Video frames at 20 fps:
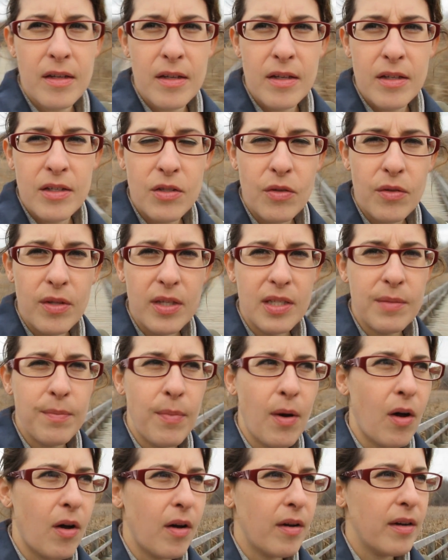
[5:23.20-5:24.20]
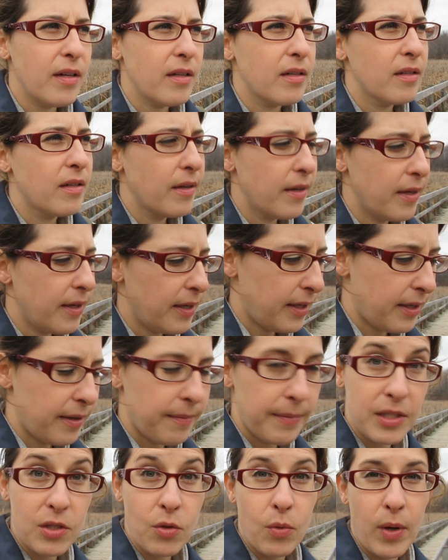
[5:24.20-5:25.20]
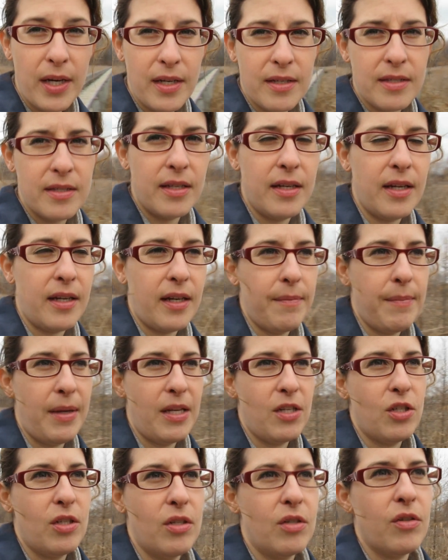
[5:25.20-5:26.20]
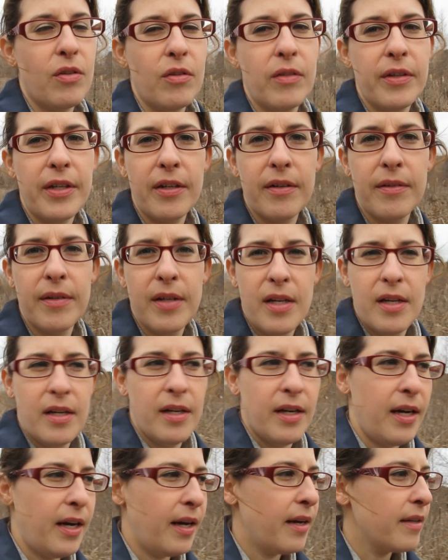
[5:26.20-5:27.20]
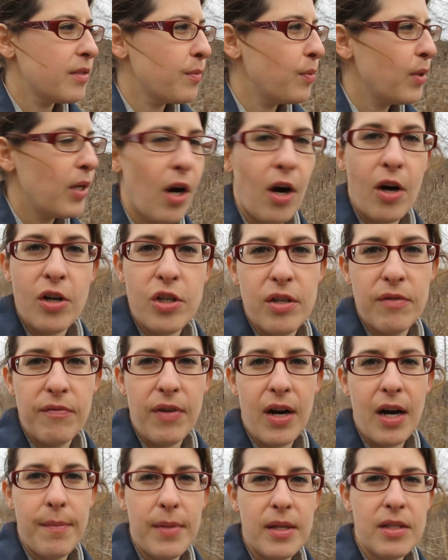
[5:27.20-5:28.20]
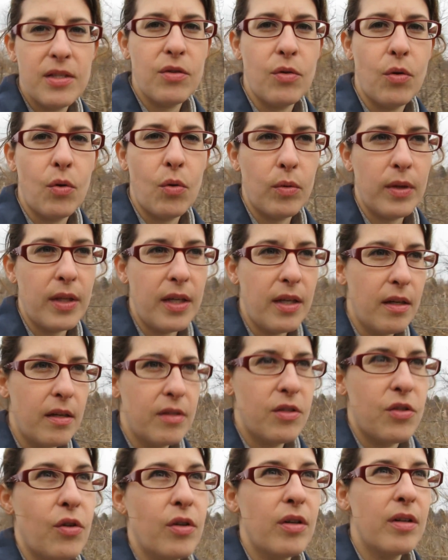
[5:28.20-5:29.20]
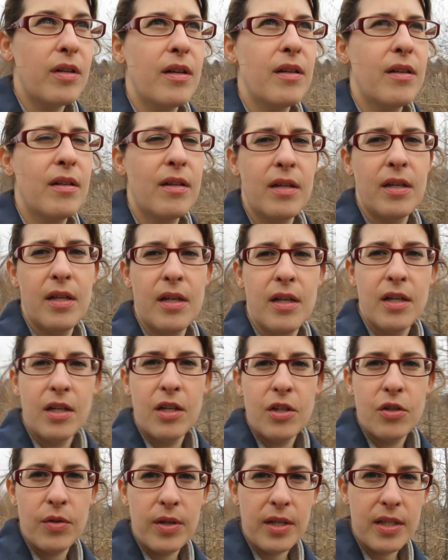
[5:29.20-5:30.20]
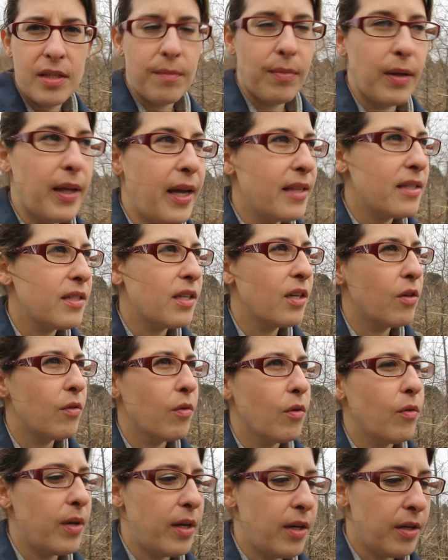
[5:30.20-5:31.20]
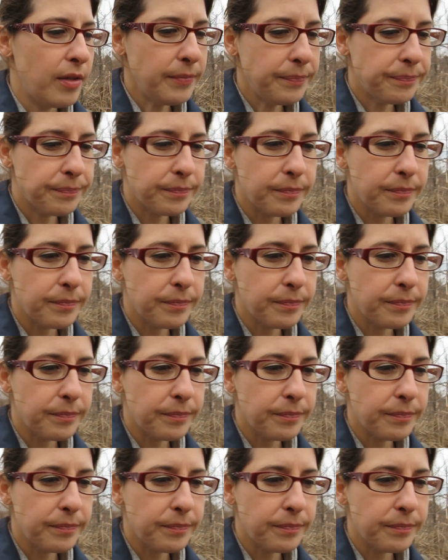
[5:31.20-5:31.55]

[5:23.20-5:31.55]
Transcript: So this bog um, is quite acidic, I mentioned earlier. Uh, it's a pretty harsh environment, so only certain trees and plants can grow here.